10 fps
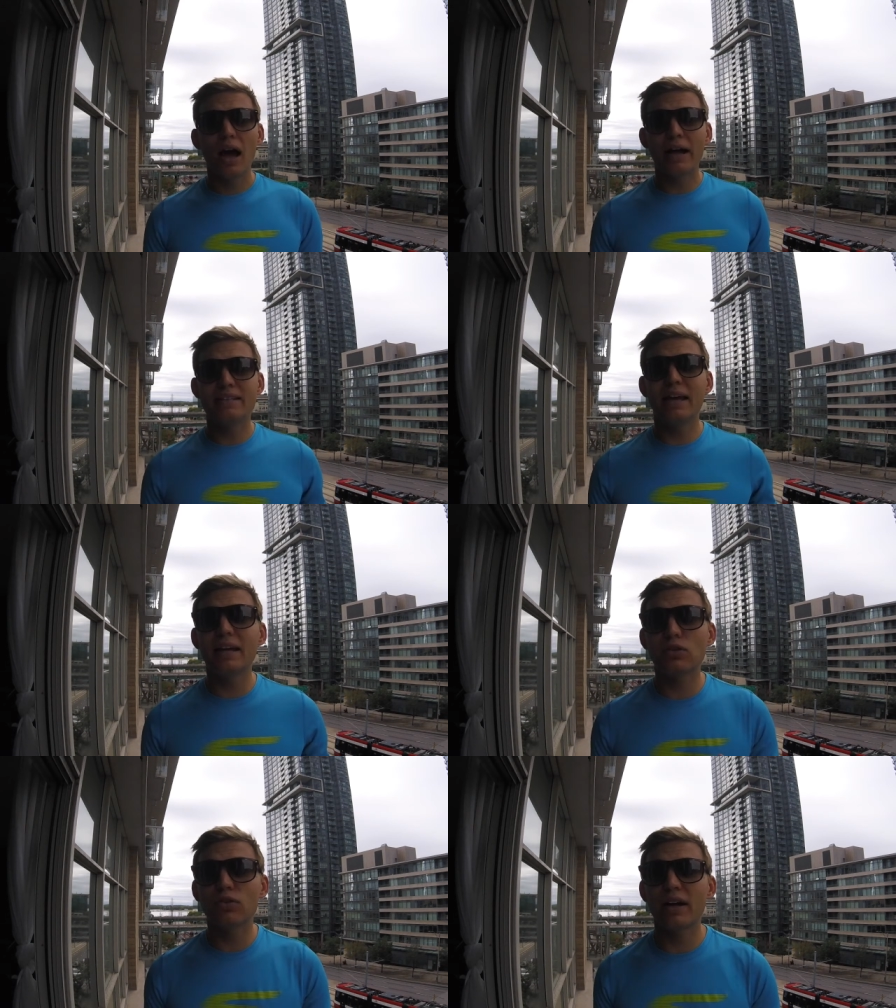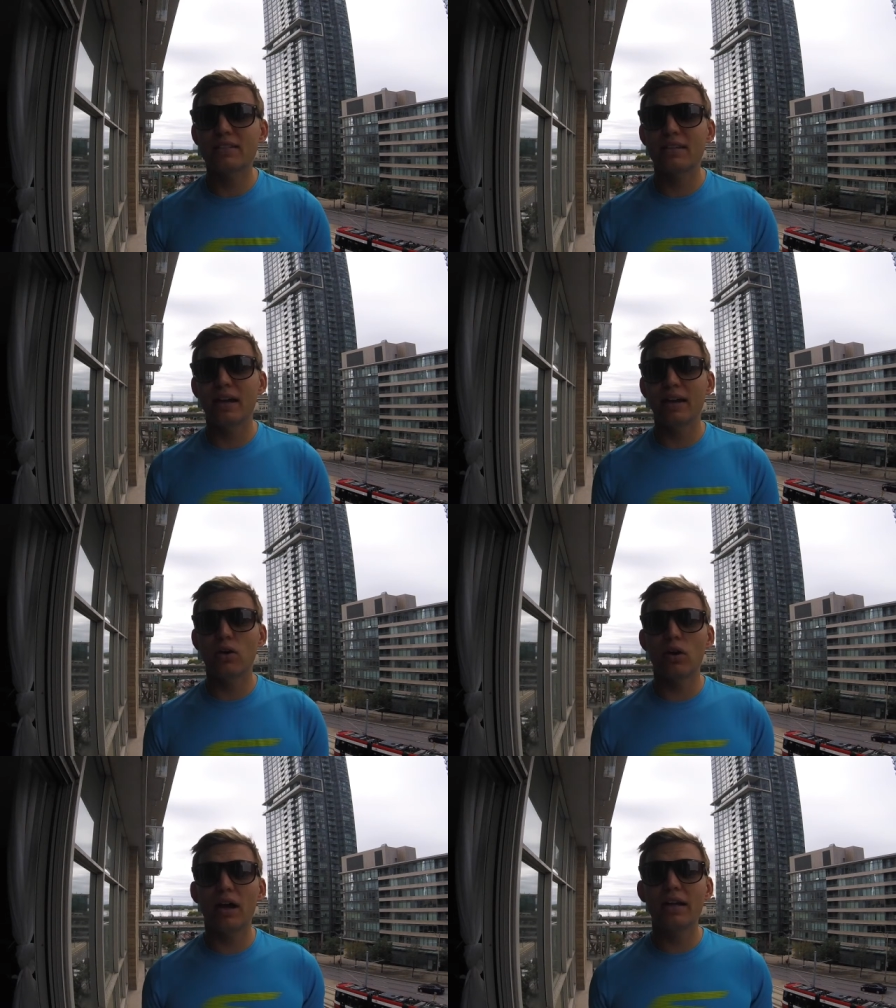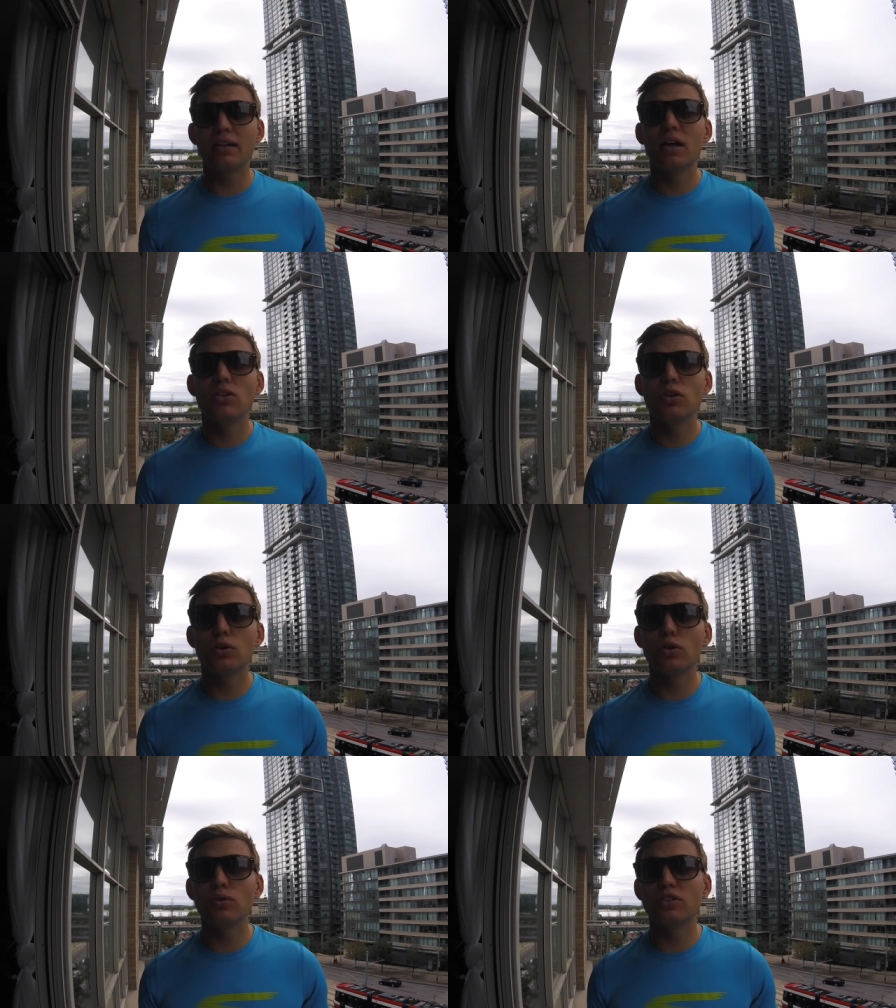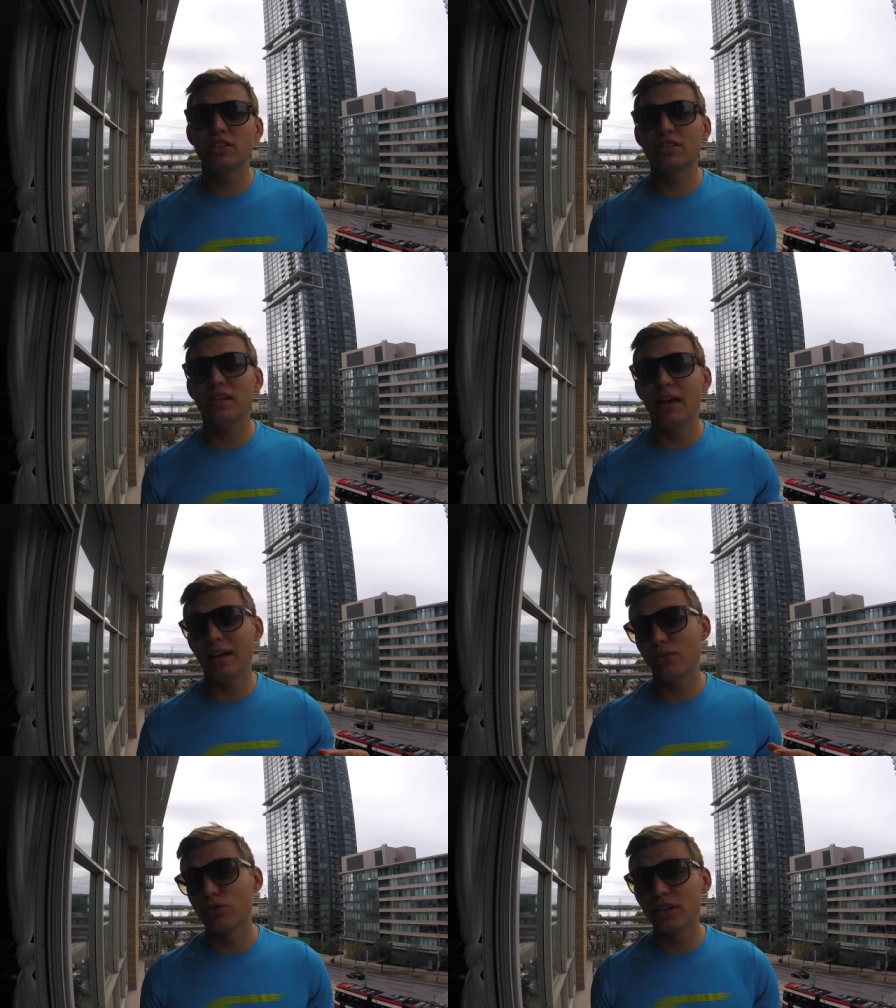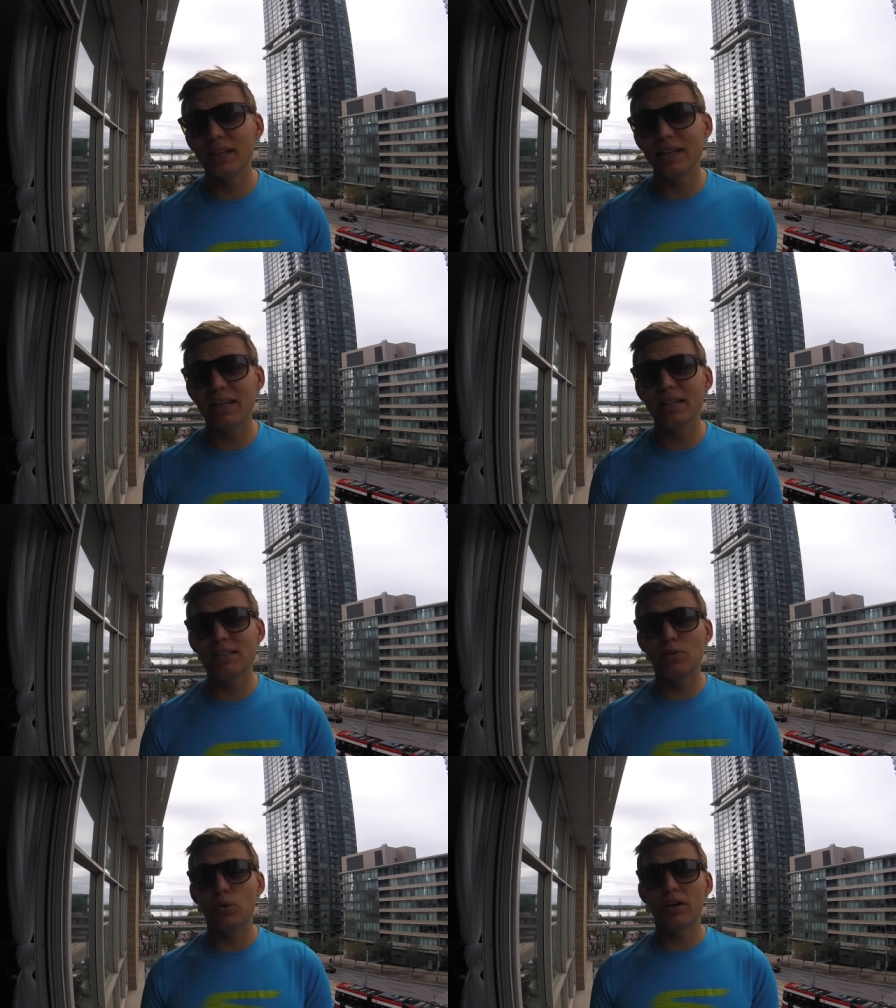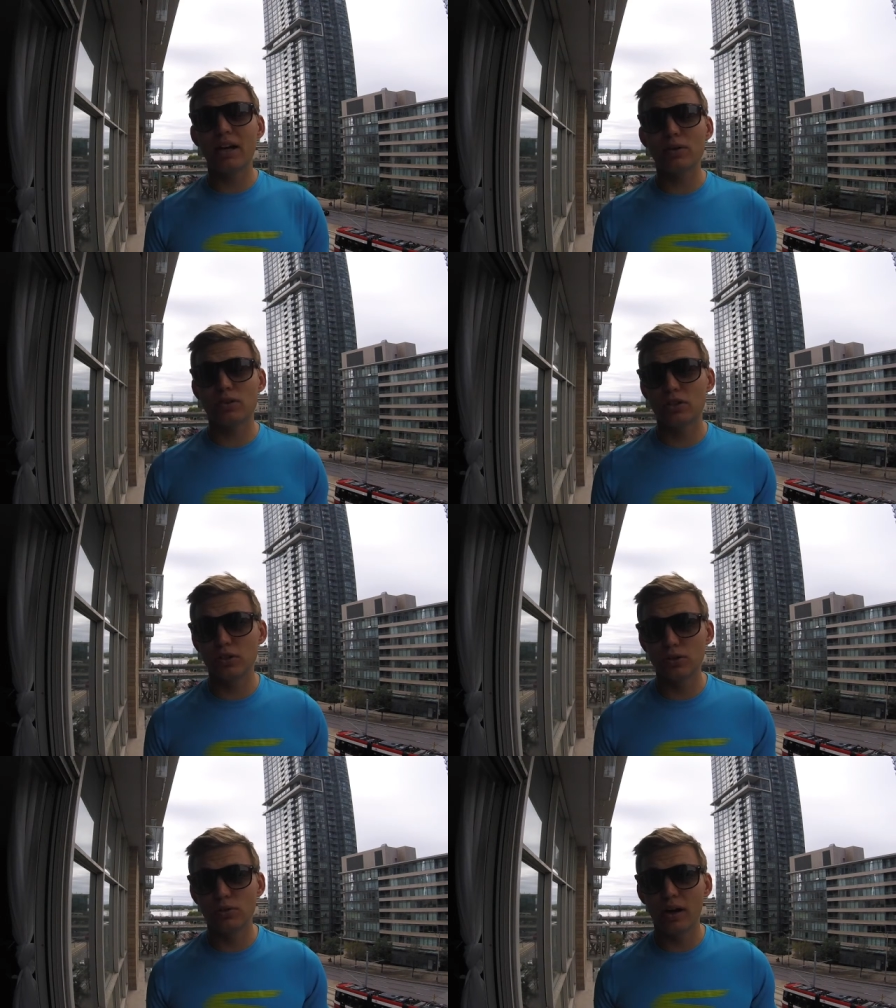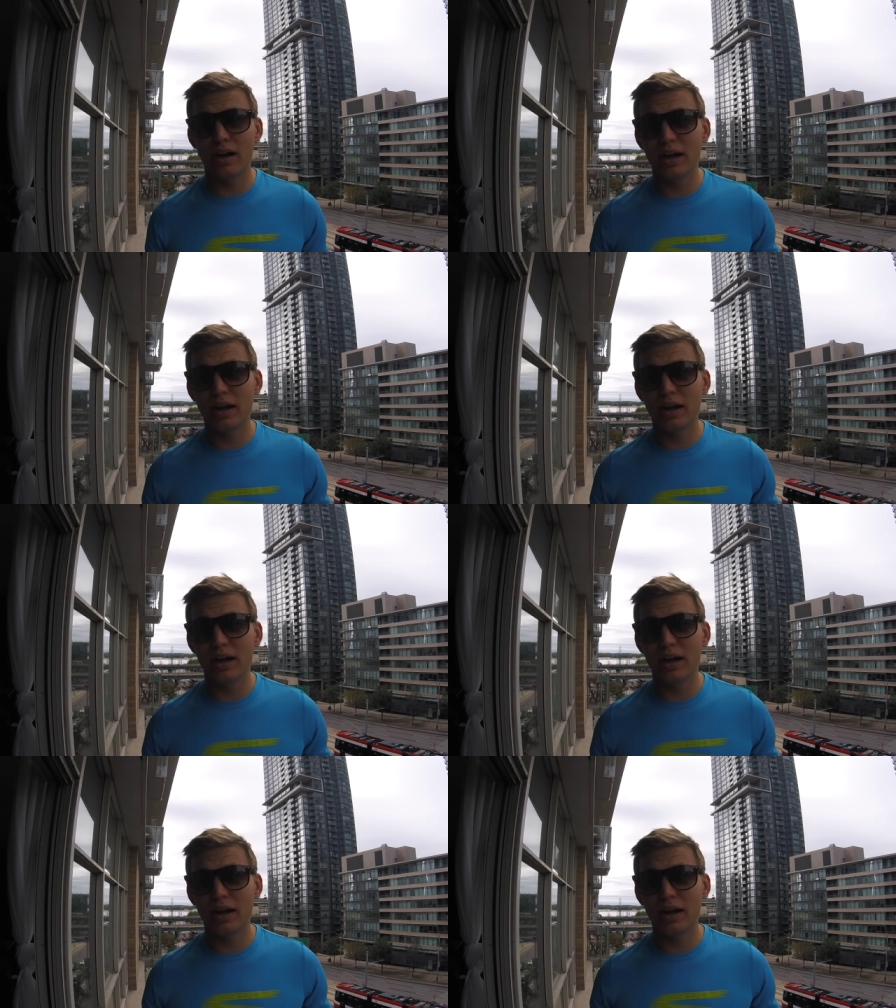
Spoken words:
I'd take a rest day, or I'd do just a really easy workout to